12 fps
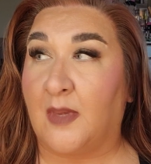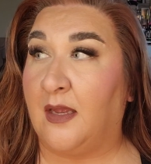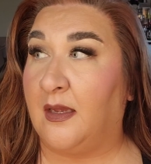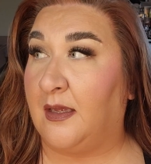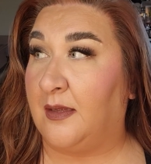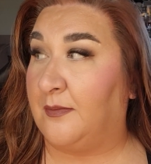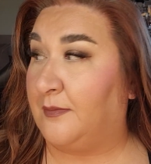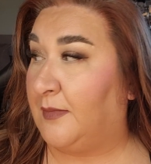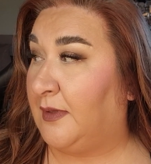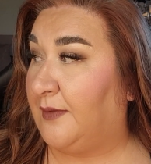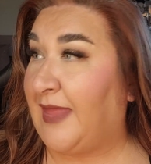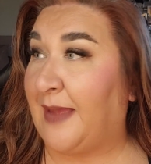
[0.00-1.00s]
Um,
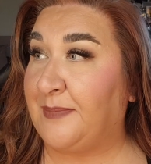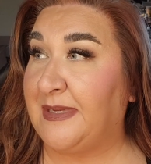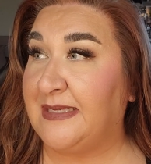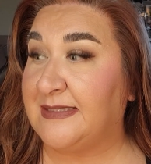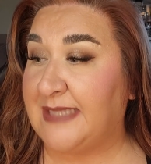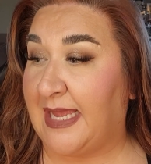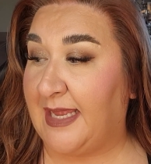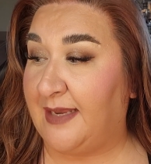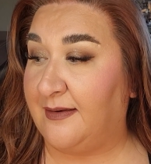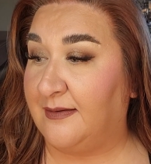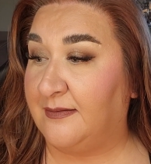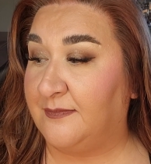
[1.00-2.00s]
that being
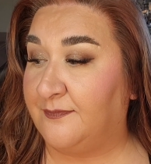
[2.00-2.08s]
said,